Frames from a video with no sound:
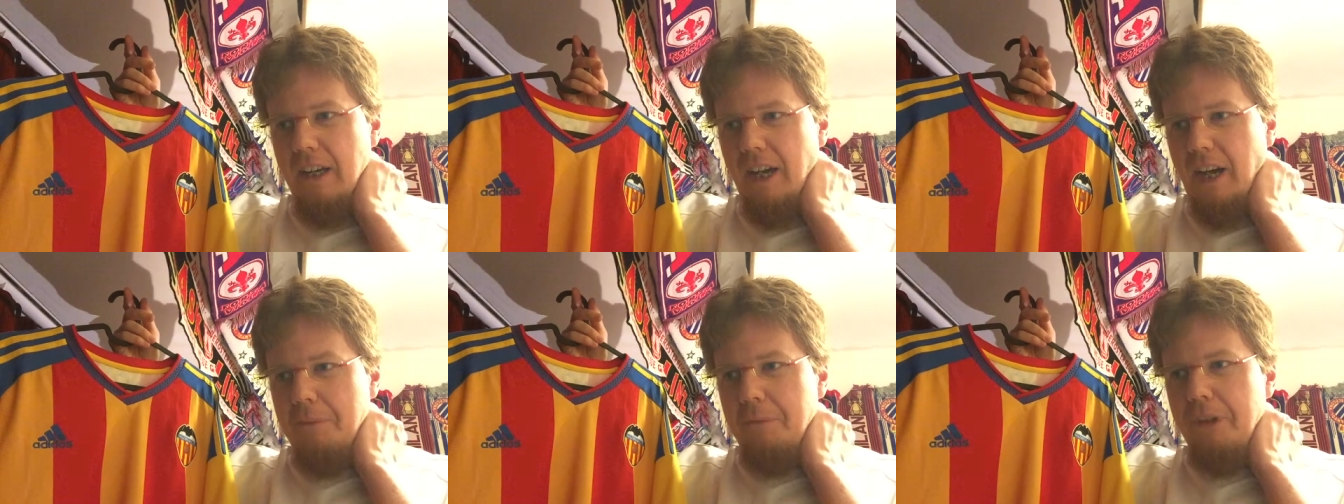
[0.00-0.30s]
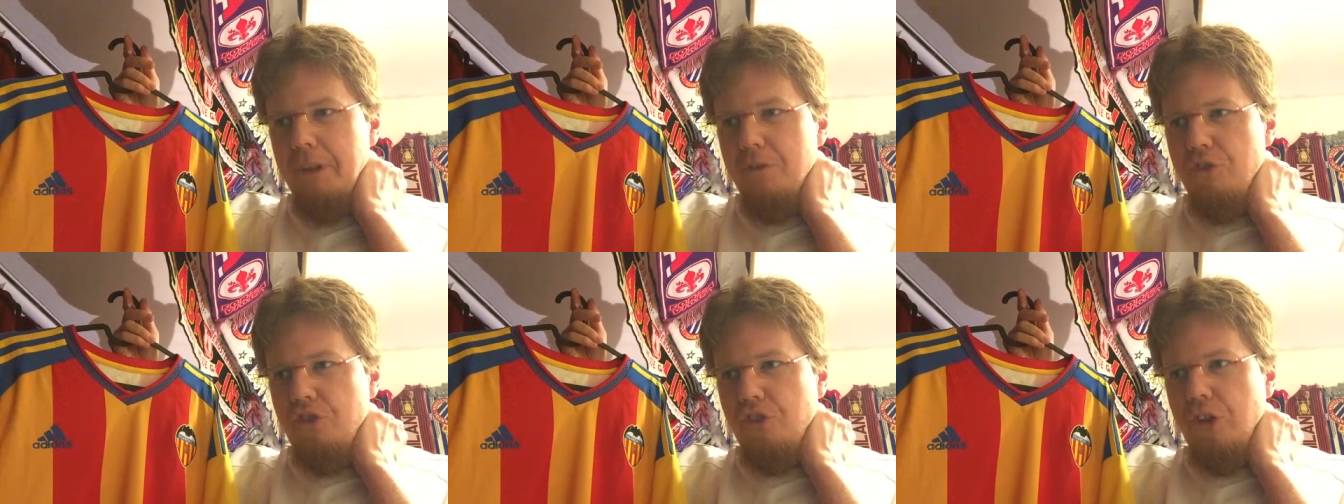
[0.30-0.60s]
I'm
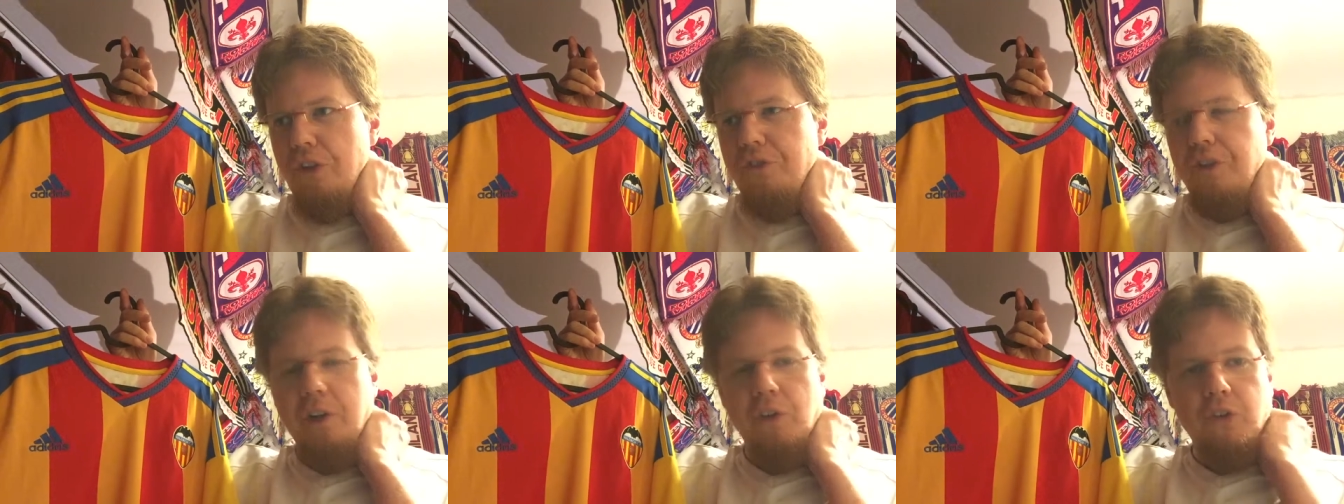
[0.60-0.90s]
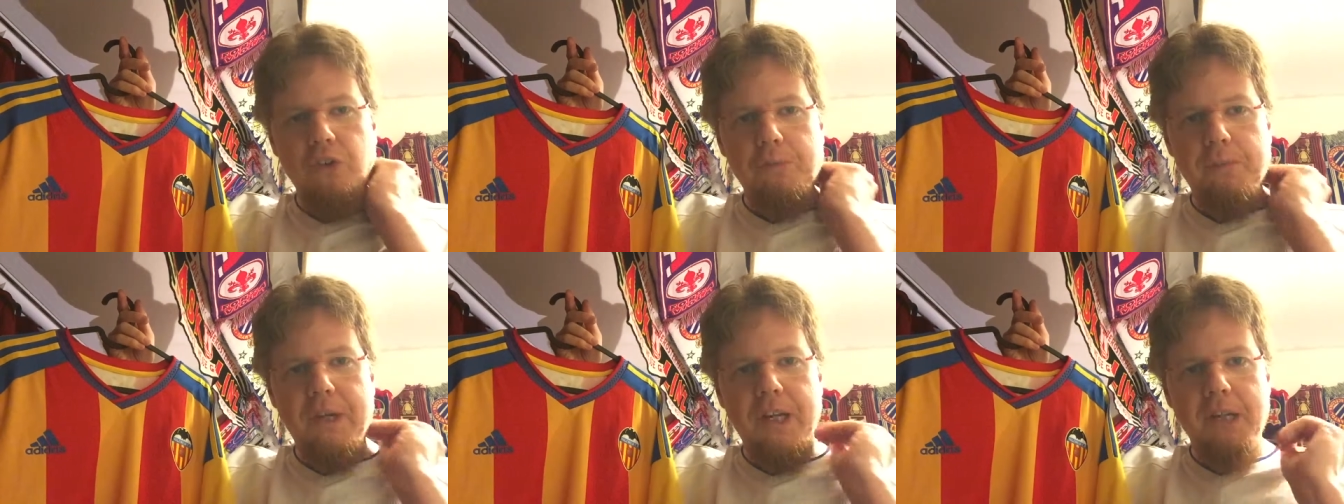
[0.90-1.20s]
not even sure if it
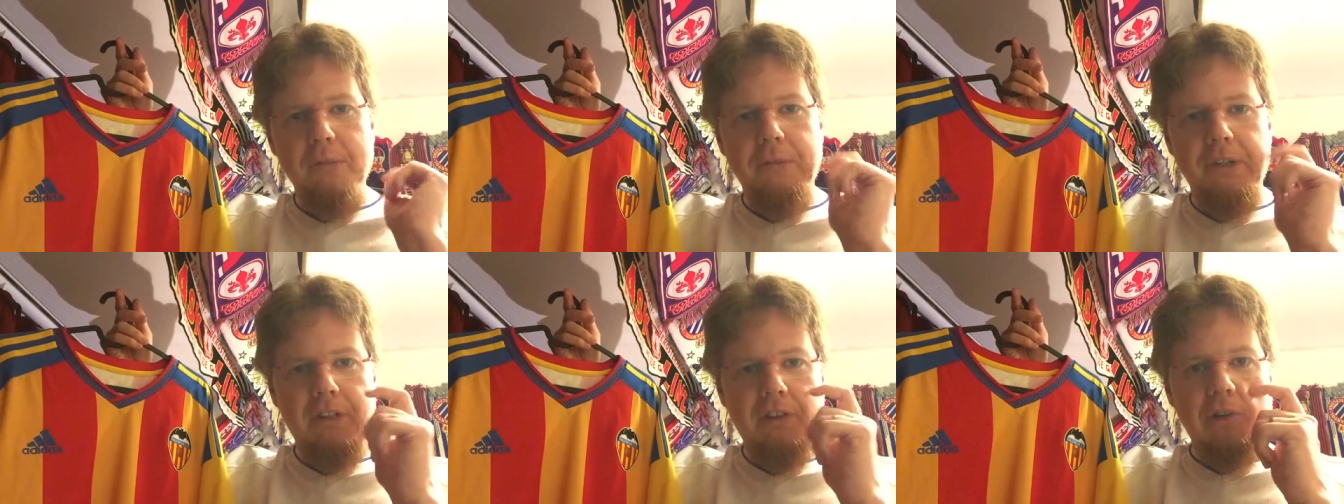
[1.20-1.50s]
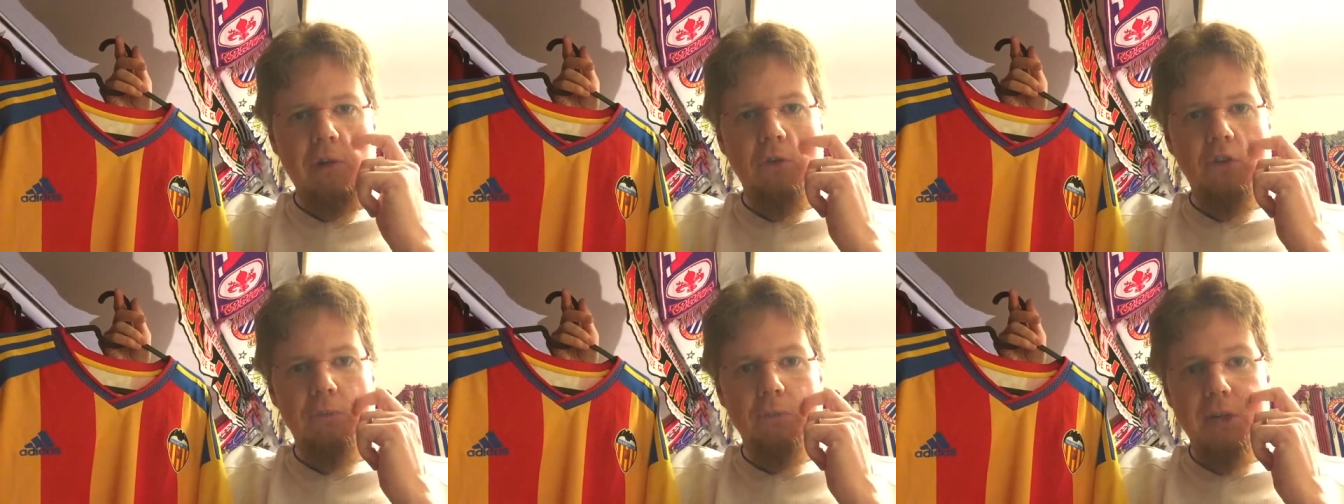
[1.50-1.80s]
looks better, but
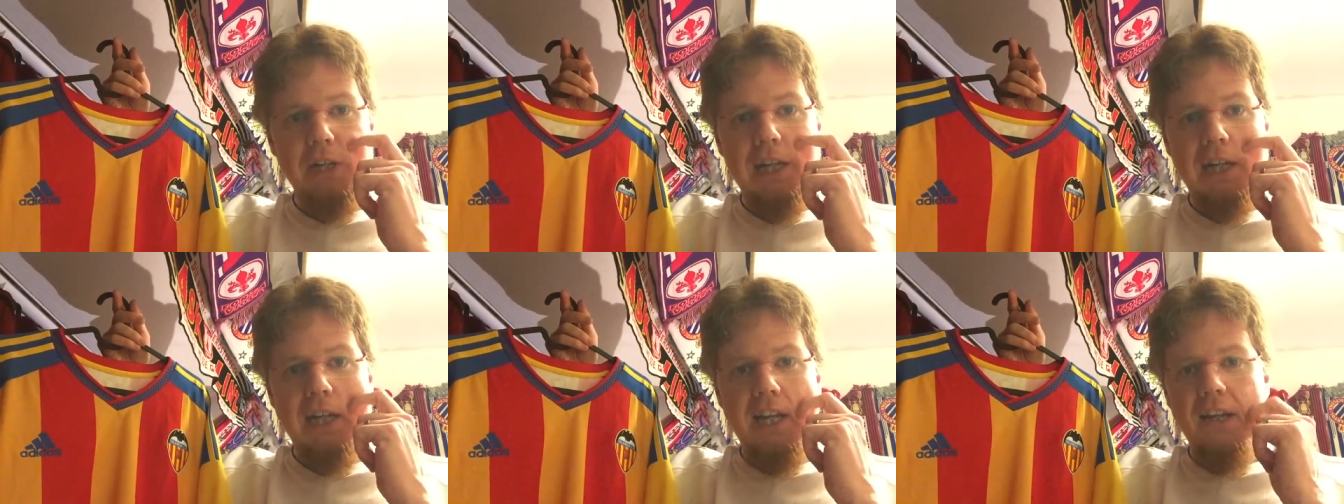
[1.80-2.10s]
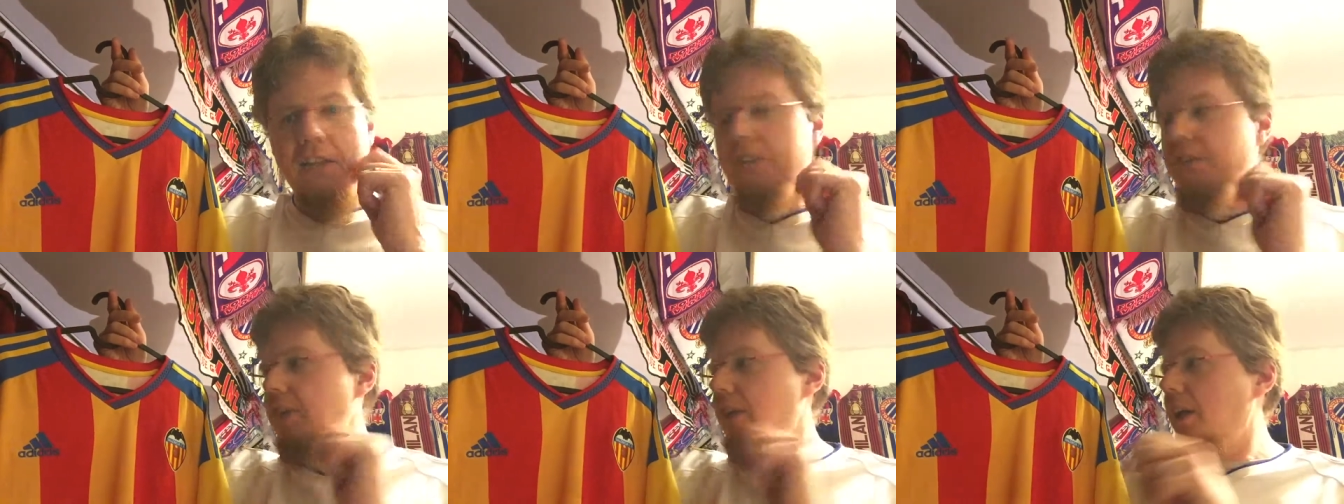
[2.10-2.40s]
it looks more
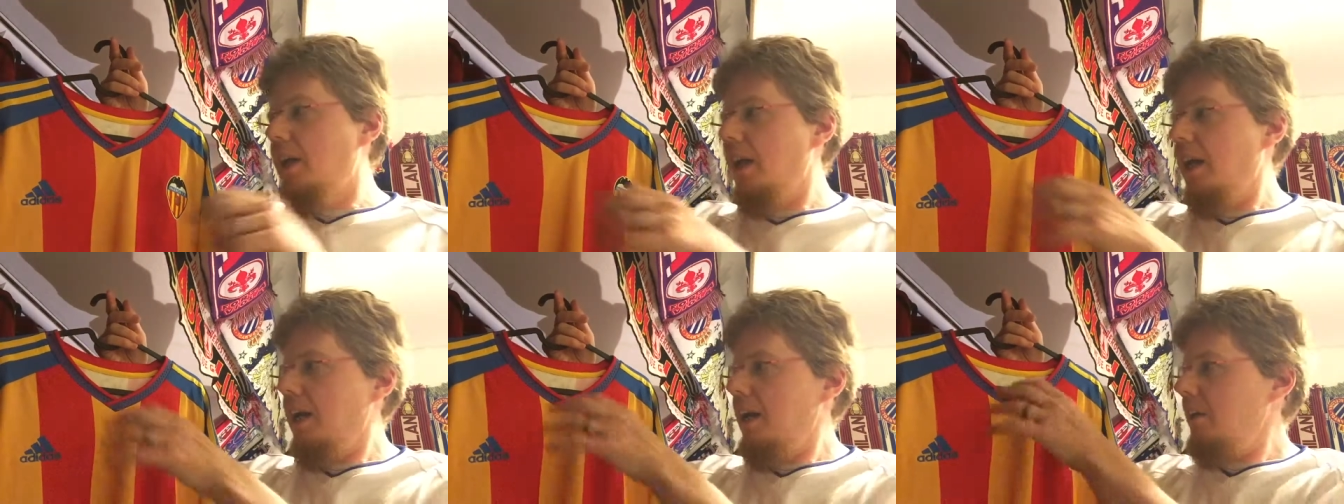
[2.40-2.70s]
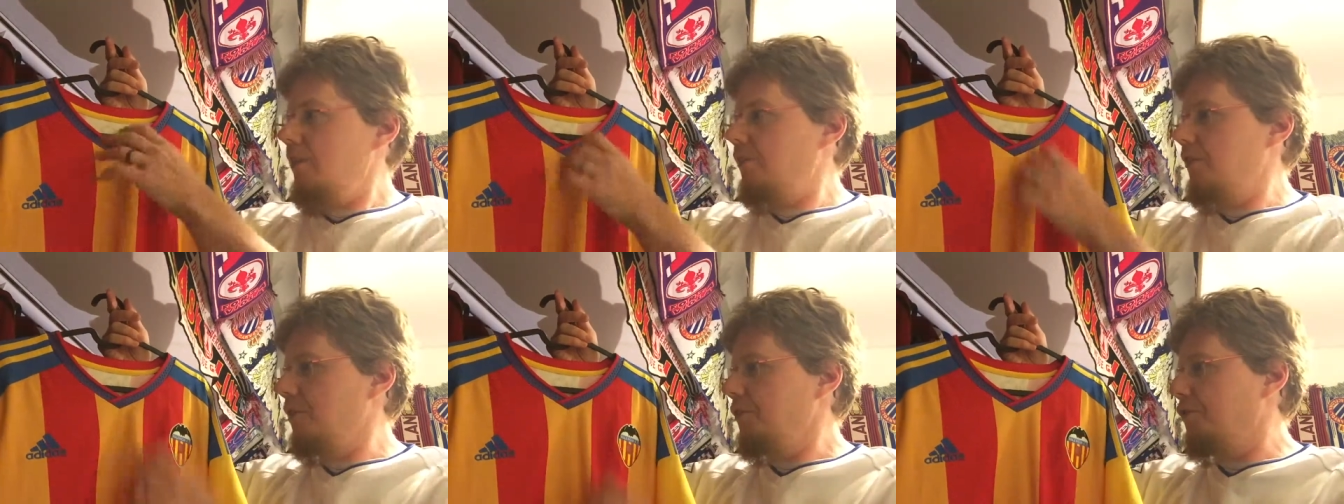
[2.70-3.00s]
classic,
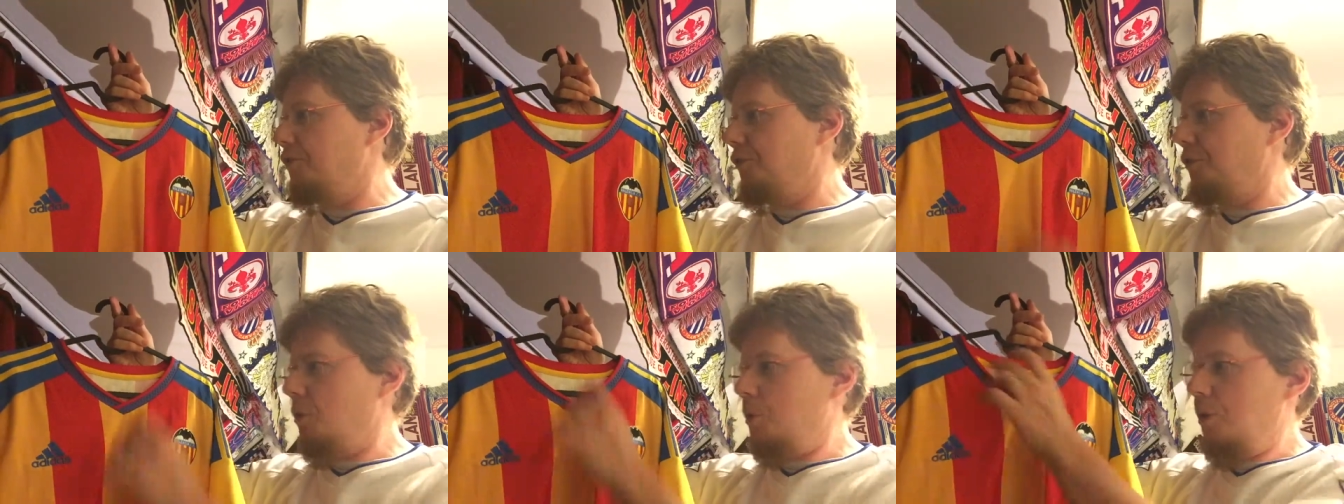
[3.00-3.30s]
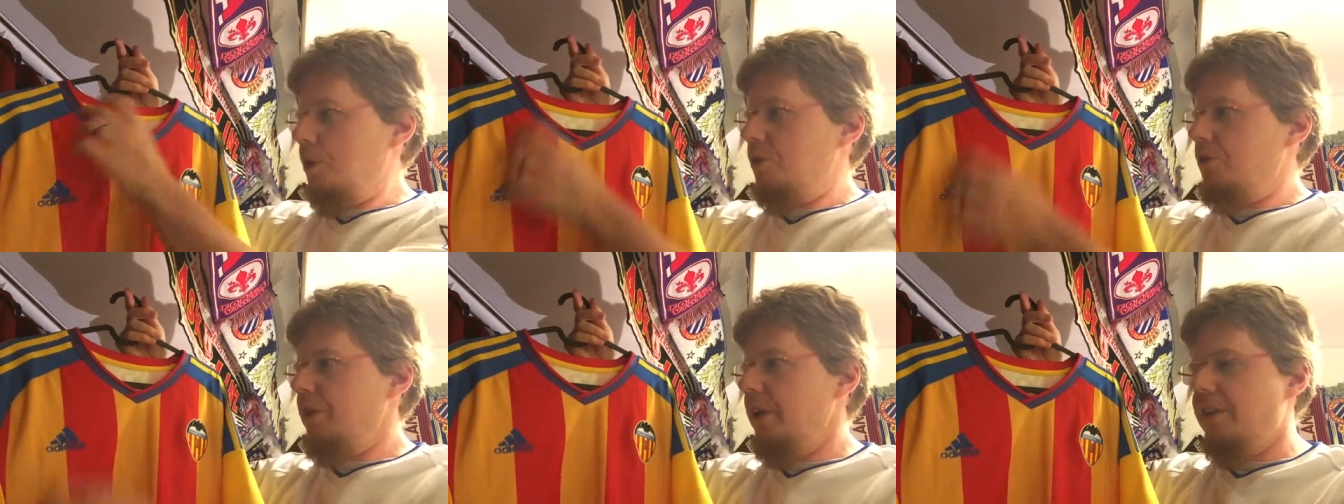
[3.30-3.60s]
has the
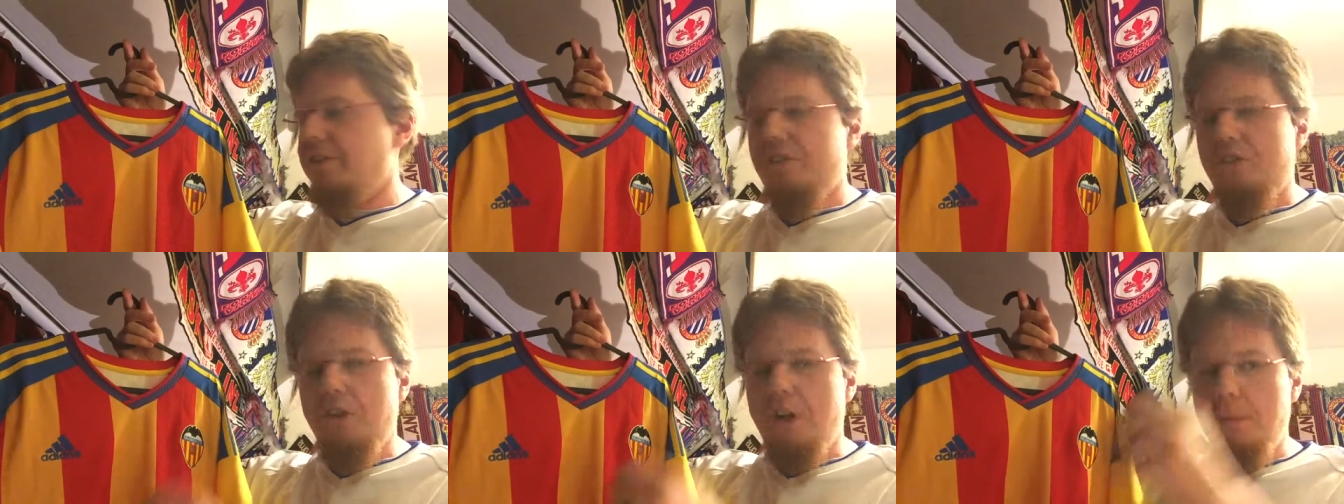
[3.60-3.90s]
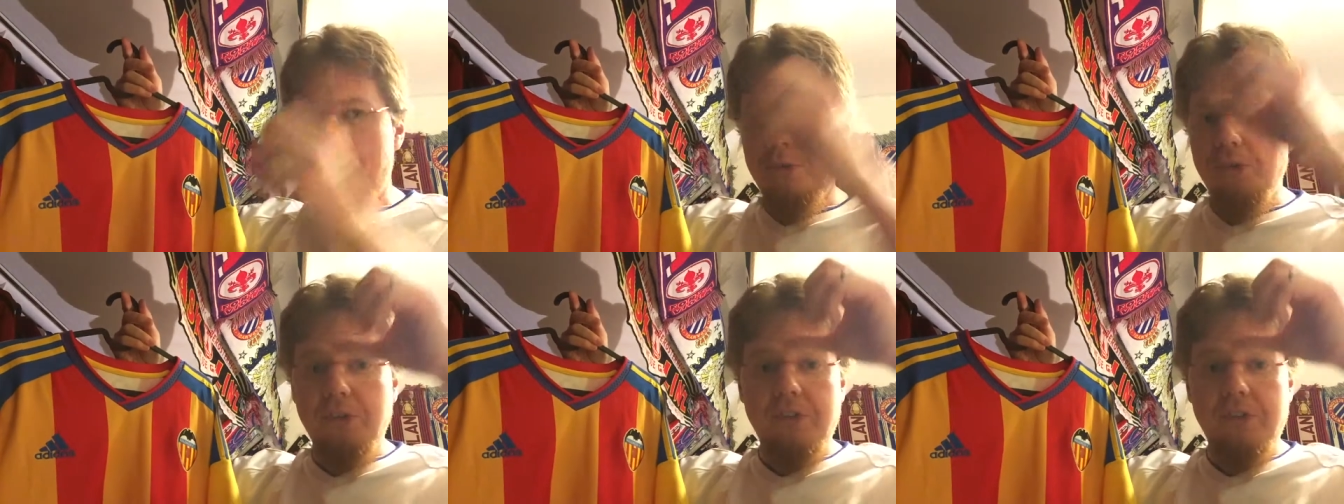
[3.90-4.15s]
four red stripes.